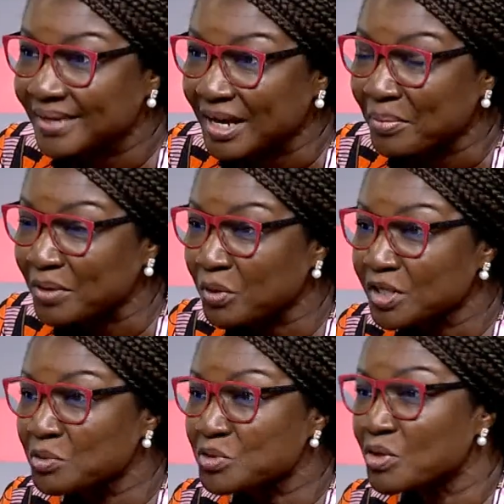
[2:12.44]
about
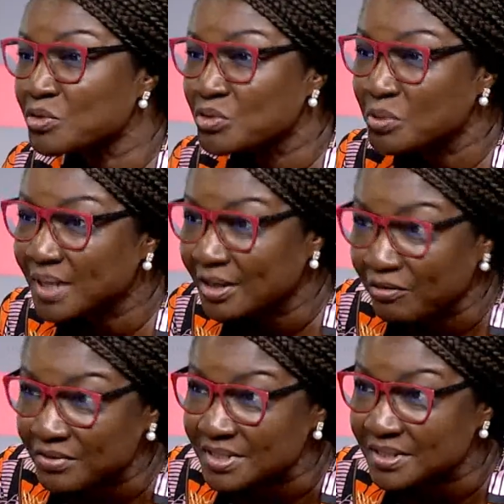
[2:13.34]
what he was going to do with that
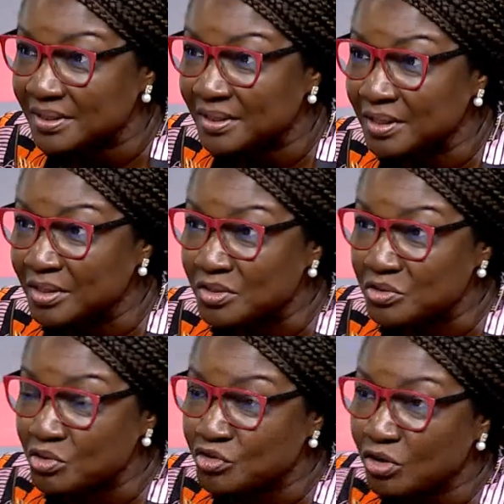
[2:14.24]
office.
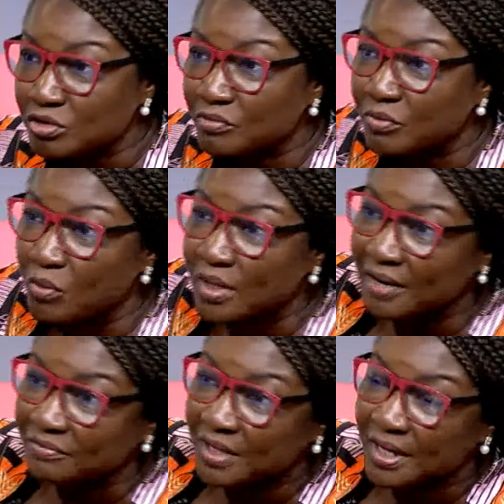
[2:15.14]
So short of going
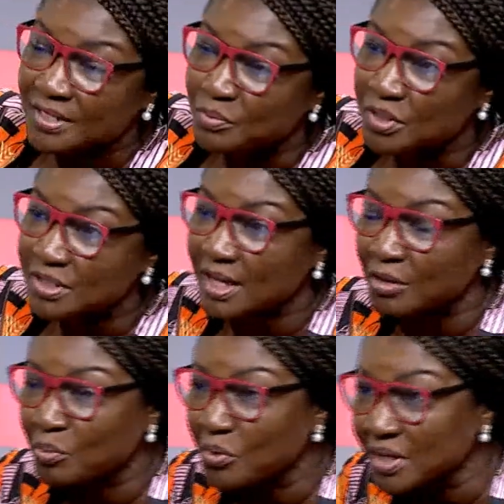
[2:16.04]
after his political
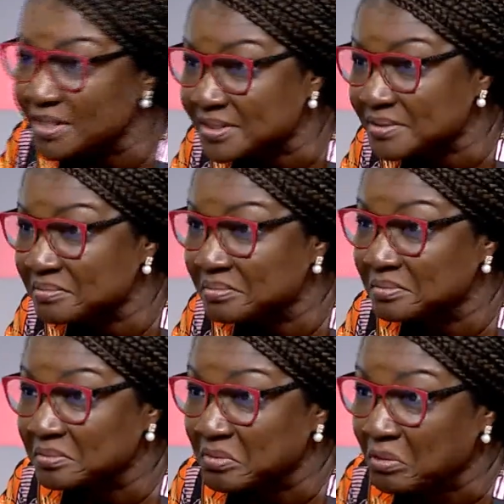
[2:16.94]
opponents,
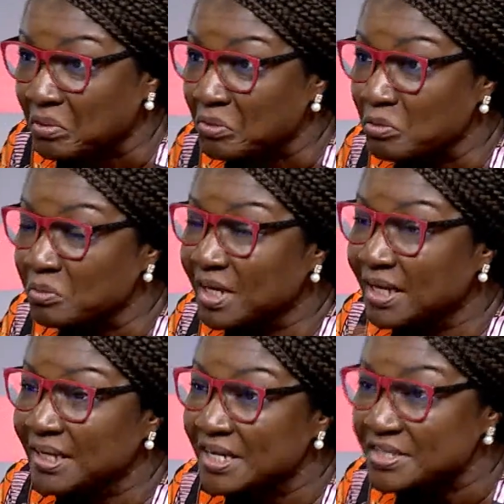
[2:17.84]
on whom the
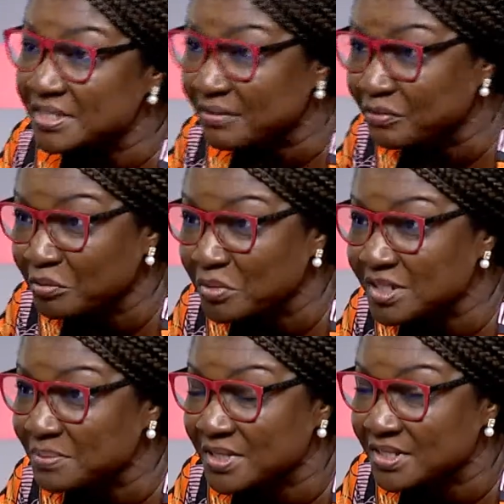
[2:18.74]
allegations have not been
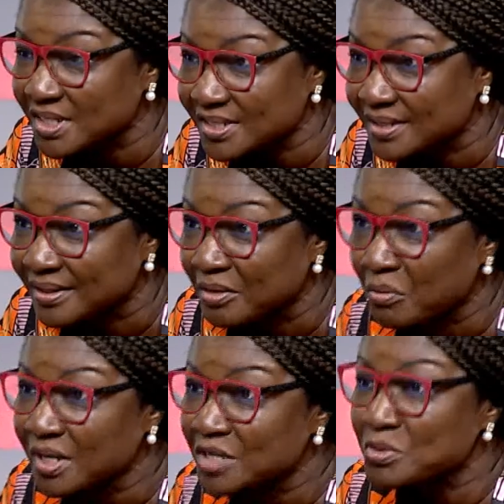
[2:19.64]
substantiated,
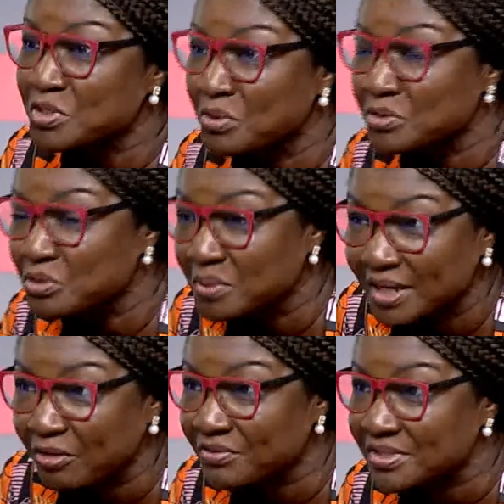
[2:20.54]
what else was he going to do with
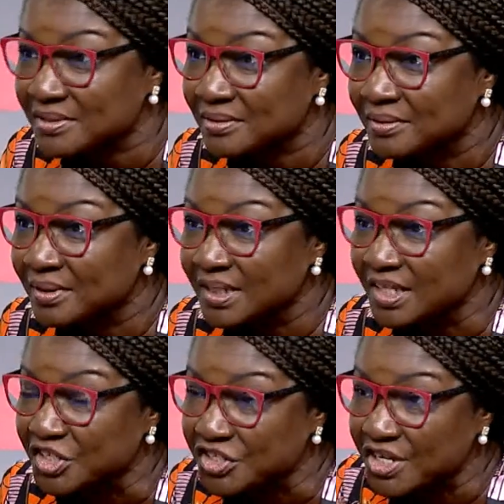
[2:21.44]
that office?
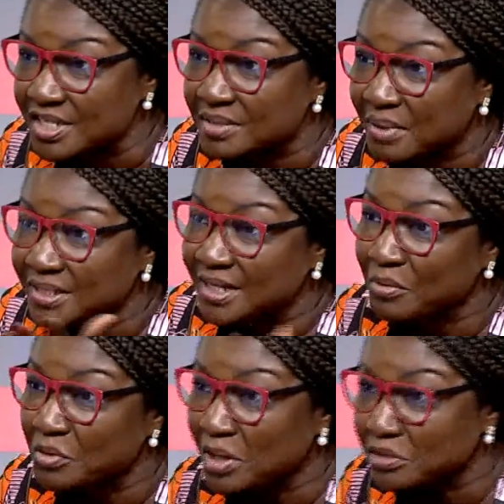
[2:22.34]
They chased Martin
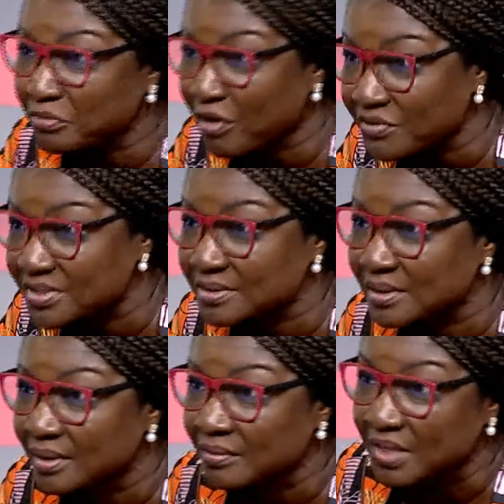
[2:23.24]
Amido out of office.
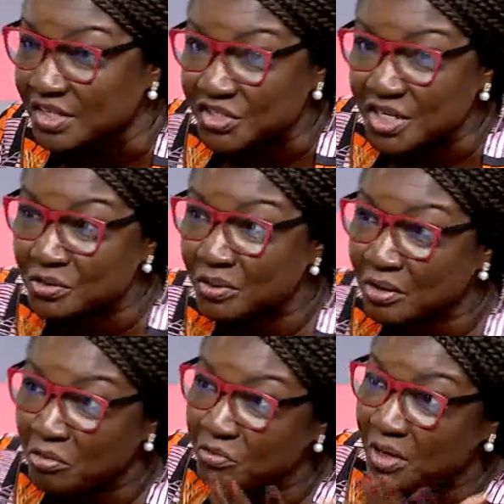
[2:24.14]
They chased
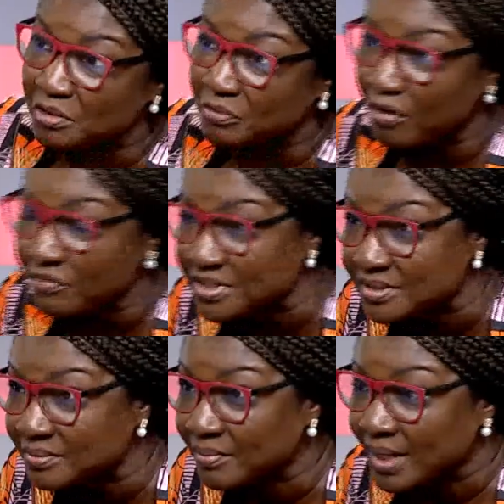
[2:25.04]
Gloria Akufo out of
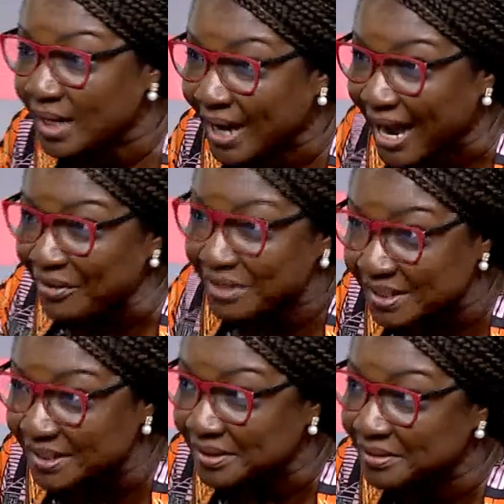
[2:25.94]
office.
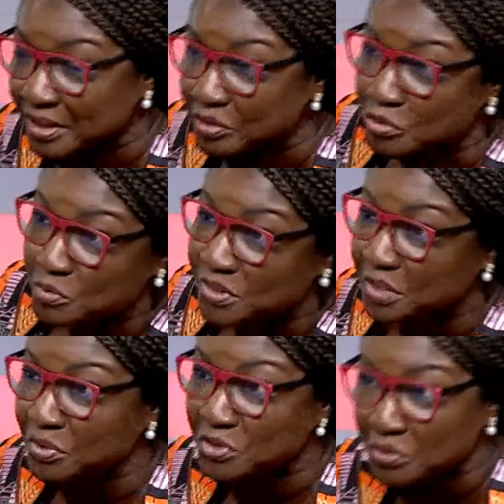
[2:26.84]
Currently, the new
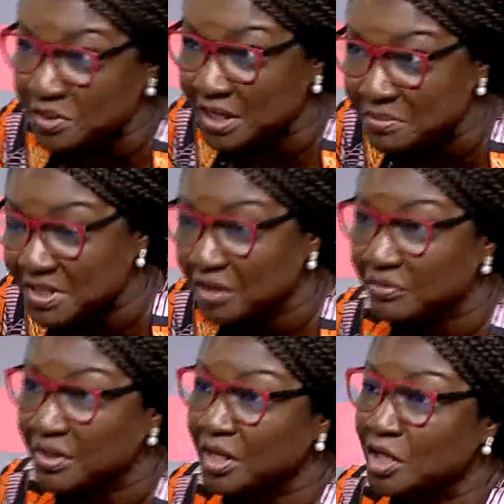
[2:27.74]
special prosecutor himself
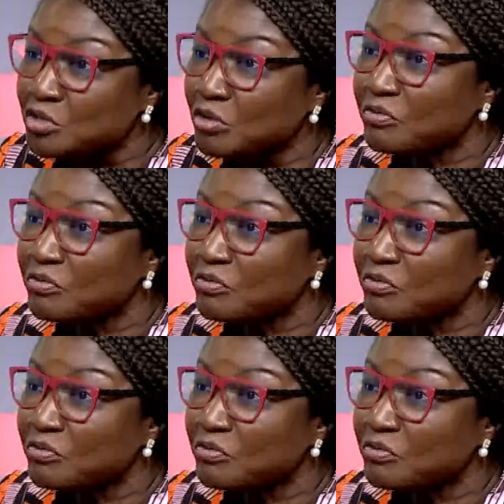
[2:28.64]
is not